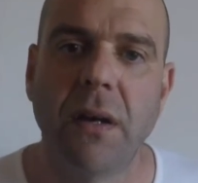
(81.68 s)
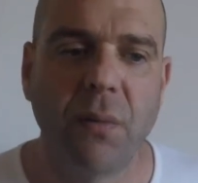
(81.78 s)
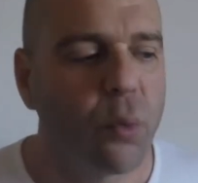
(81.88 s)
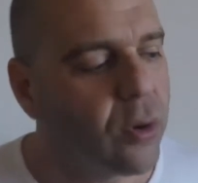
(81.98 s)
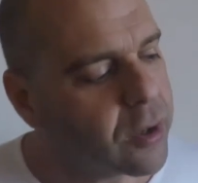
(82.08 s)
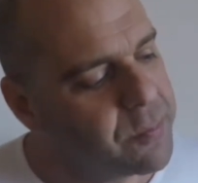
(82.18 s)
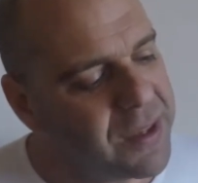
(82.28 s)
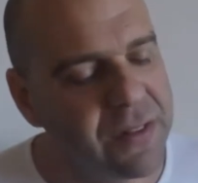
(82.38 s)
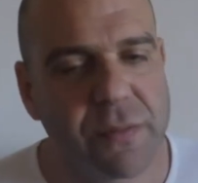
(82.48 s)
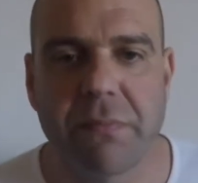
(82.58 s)
And work
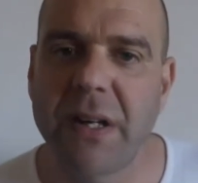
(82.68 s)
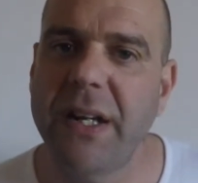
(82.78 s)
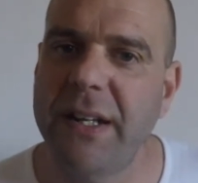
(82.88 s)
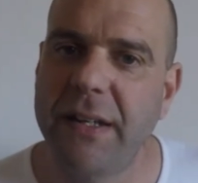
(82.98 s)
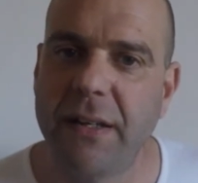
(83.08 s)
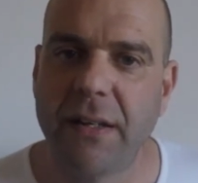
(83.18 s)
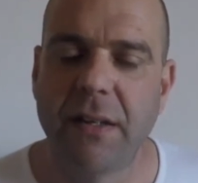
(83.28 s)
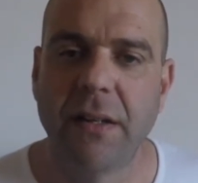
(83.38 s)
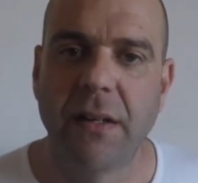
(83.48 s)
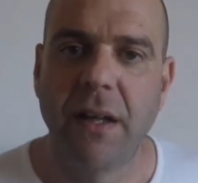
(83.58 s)
means money.
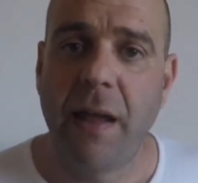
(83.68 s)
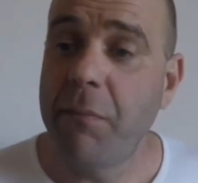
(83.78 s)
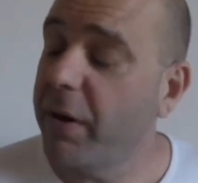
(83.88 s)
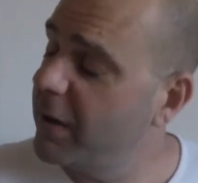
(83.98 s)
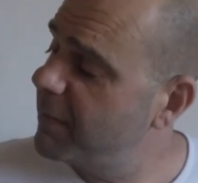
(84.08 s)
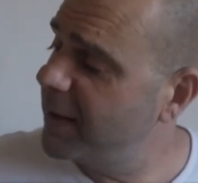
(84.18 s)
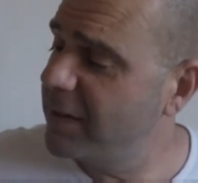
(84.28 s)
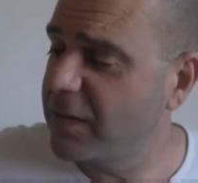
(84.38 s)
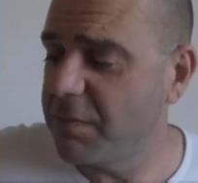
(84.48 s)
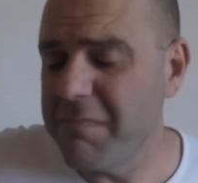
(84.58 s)
And money
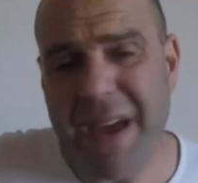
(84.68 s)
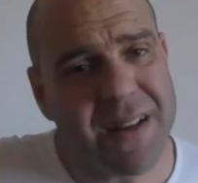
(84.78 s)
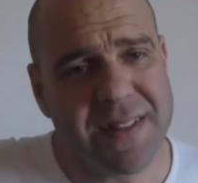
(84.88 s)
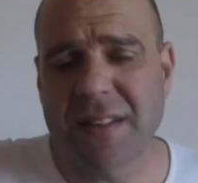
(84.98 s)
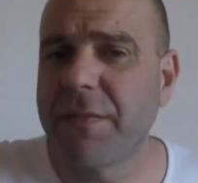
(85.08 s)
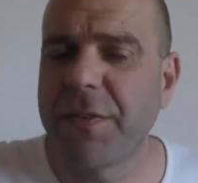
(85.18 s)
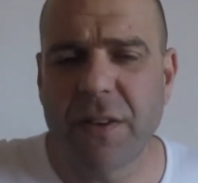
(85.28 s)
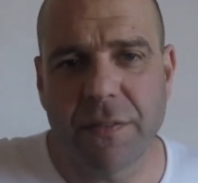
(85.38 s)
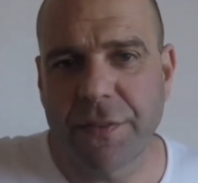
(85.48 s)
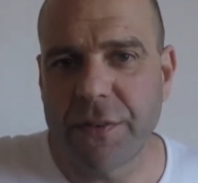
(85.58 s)
means medicine
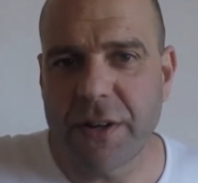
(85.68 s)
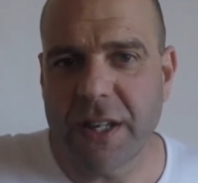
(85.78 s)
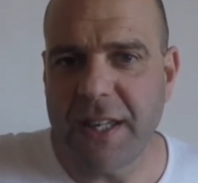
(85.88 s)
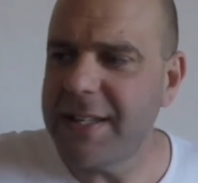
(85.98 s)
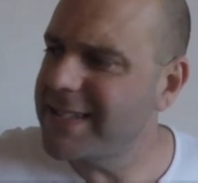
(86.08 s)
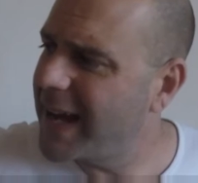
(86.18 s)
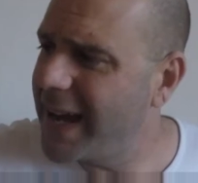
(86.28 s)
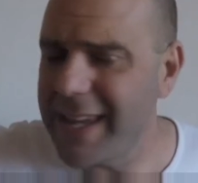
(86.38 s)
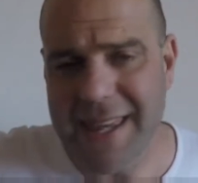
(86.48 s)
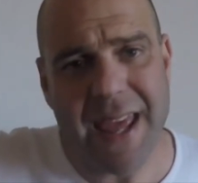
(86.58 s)
for their kids.
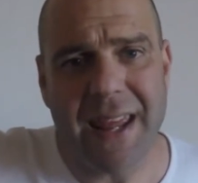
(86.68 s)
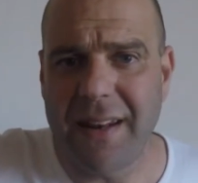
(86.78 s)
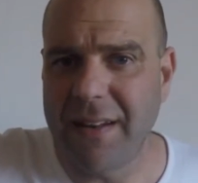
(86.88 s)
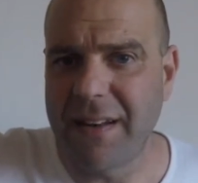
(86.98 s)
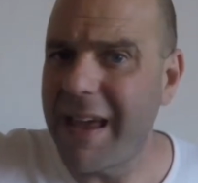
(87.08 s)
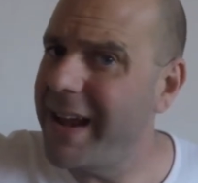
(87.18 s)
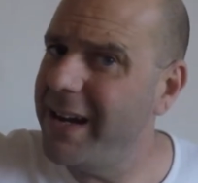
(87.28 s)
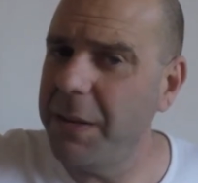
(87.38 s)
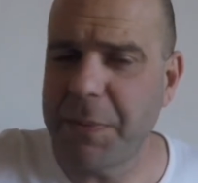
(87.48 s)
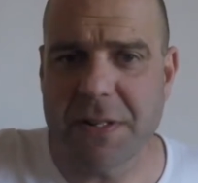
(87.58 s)
I get it.
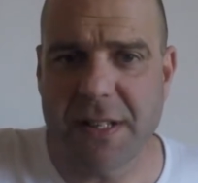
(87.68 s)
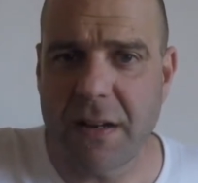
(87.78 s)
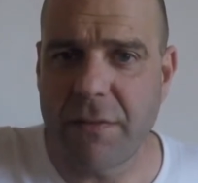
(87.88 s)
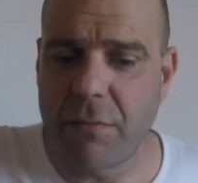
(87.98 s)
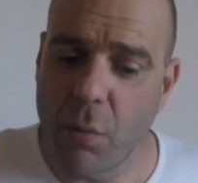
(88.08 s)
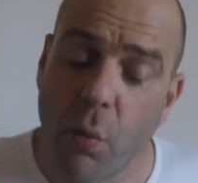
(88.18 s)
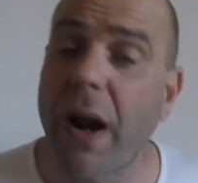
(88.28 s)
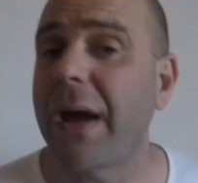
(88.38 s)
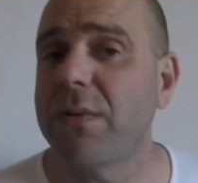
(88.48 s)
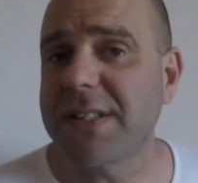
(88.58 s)
90% of them. And when
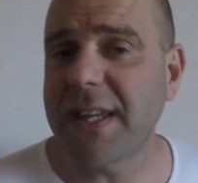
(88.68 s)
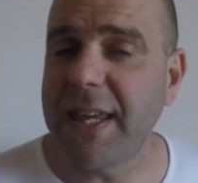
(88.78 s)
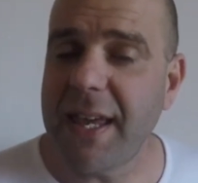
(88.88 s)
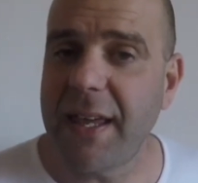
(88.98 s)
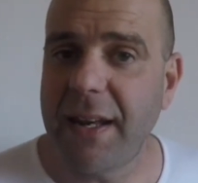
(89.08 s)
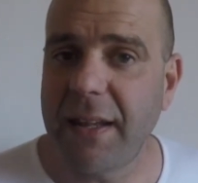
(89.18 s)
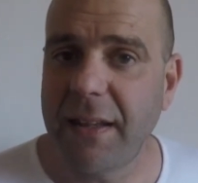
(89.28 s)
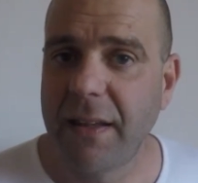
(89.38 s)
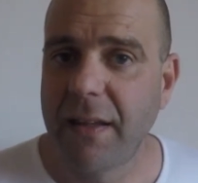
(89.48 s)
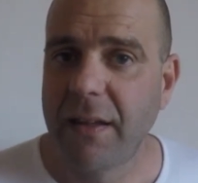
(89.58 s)
I was a kid,
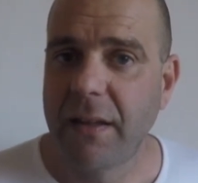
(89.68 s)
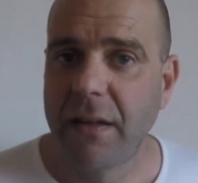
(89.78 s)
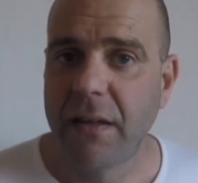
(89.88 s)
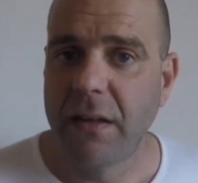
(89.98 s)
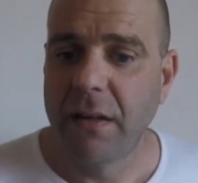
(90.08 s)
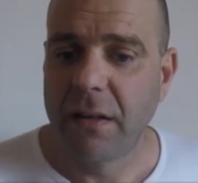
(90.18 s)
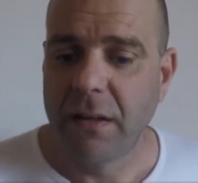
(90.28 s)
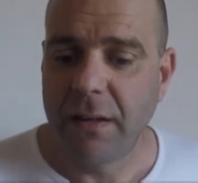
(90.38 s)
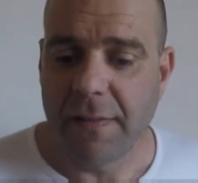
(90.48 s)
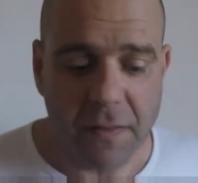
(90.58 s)

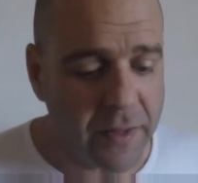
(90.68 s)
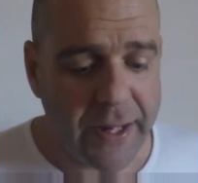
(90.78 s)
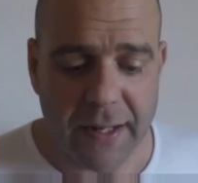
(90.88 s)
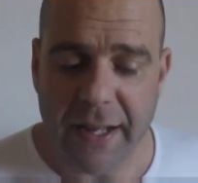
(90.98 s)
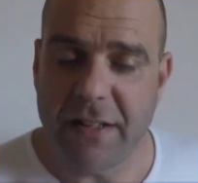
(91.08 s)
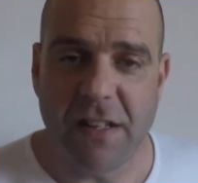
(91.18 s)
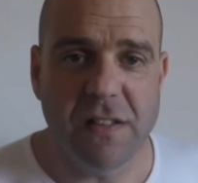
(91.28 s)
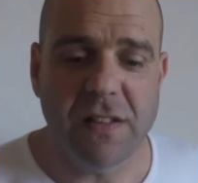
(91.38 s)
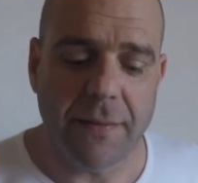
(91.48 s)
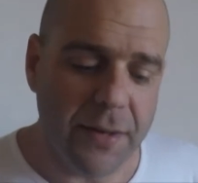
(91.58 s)
in the late
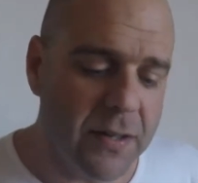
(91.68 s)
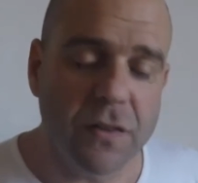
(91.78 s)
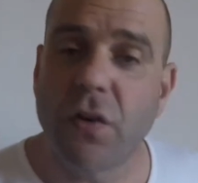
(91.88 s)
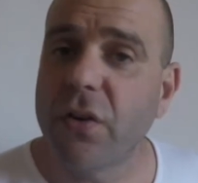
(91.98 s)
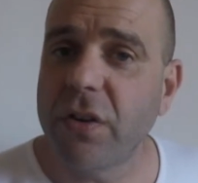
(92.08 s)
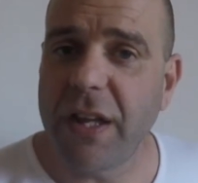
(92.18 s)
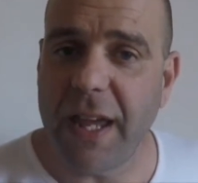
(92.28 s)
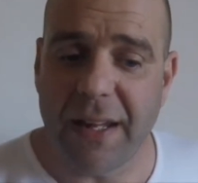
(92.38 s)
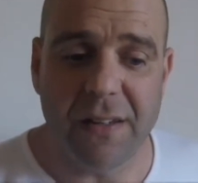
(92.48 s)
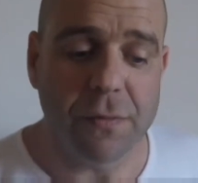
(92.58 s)
1970s and early
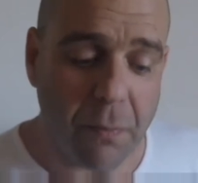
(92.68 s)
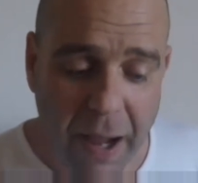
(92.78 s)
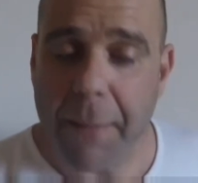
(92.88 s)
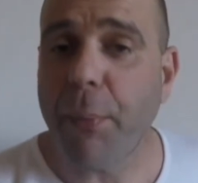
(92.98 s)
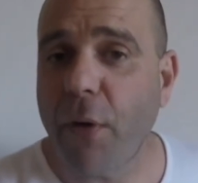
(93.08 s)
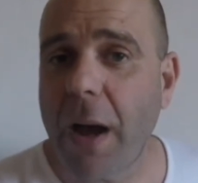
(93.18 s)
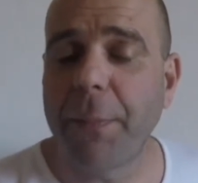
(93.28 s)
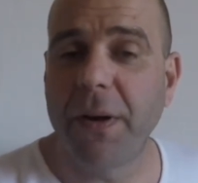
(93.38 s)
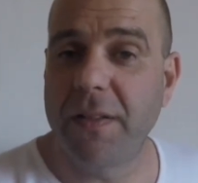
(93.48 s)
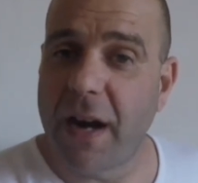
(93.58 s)
80s, my
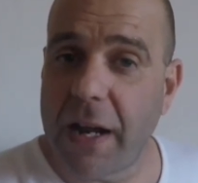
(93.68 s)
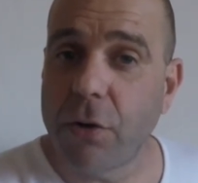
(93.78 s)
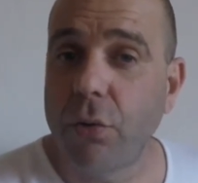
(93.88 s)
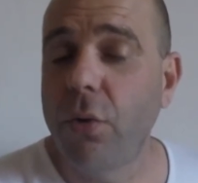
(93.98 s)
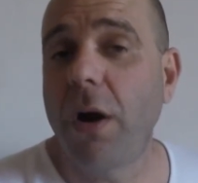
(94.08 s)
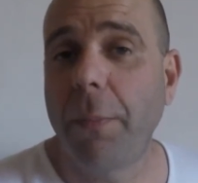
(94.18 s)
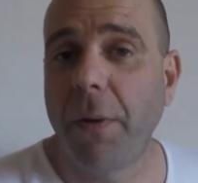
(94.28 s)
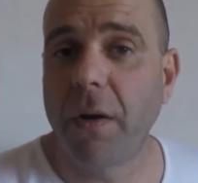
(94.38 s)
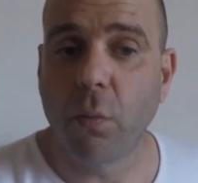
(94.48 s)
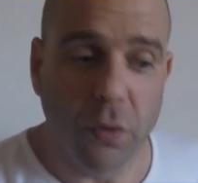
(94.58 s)
property that I grew up
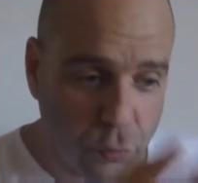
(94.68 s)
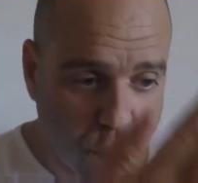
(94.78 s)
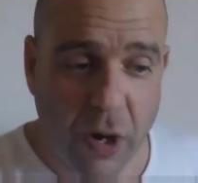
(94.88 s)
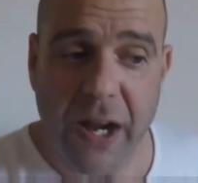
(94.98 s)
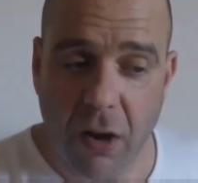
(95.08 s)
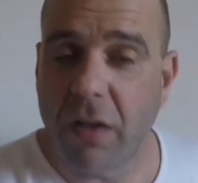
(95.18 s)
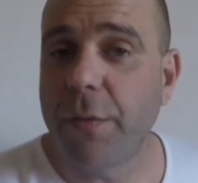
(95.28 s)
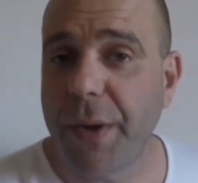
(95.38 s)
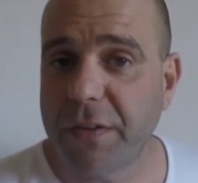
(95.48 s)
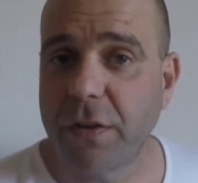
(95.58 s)
on was right on the
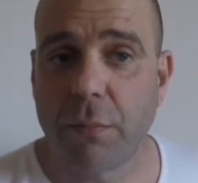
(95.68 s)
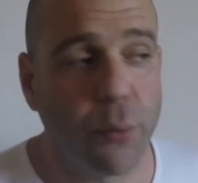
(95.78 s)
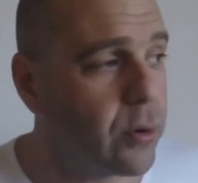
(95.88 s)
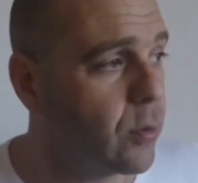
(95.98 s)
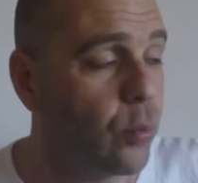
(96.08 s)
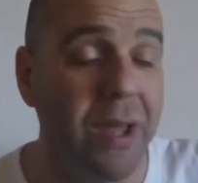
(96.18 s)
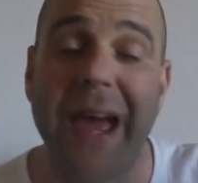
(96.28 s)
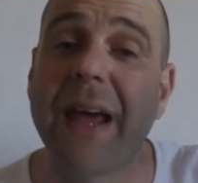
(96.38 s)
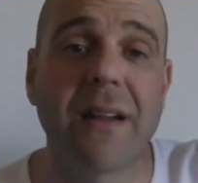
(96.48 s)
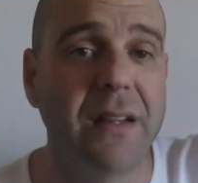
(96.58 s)
Mexican border, and we
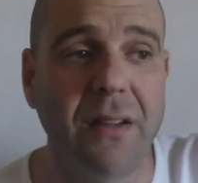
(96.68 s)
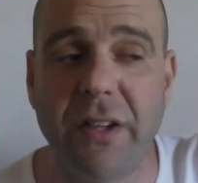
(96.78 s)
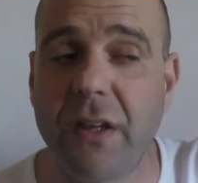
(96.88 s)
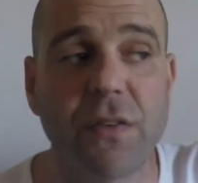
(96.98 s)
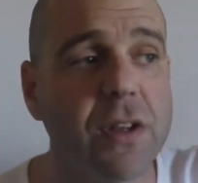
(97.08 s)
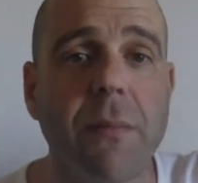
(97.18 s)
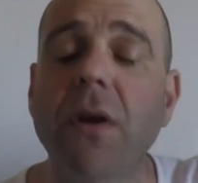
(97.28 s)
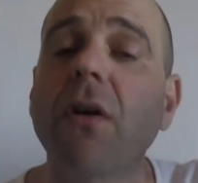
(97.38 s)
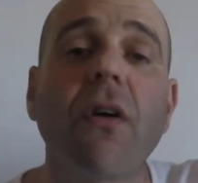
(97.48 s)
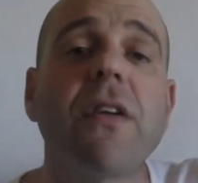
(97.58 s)
had illegals
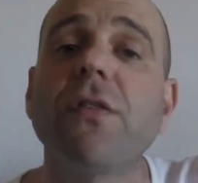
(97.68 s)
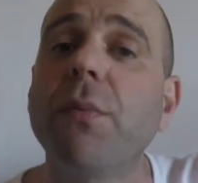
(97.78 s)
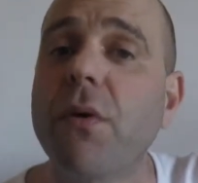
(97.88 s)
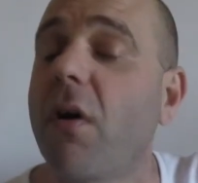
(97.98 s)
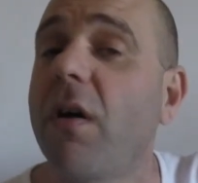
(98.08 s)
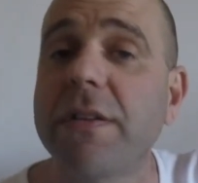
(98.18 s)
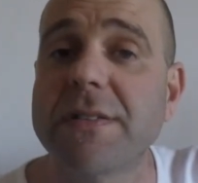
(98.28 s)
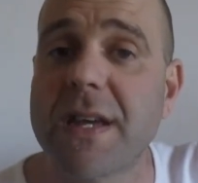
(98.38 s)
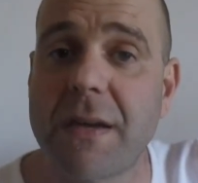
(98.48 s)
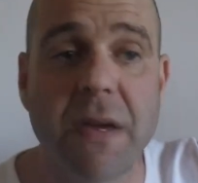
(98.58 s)
coming across the border all the
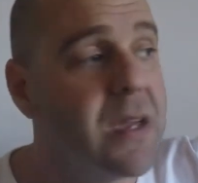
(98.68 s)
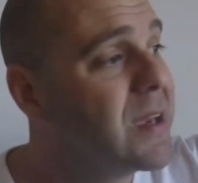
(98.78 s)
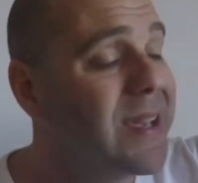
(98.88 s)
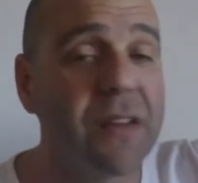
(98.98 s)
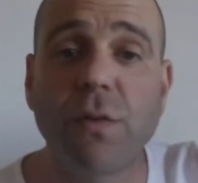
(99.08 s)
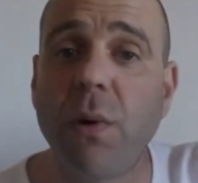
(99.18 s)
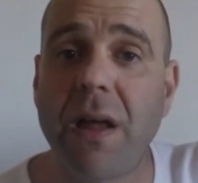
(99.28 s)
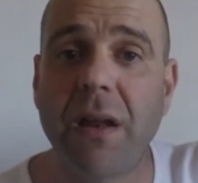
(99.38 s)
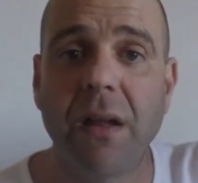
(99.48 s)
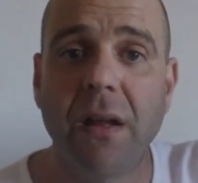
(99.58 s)
time. Guess
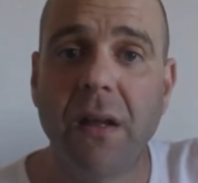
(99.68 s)
what?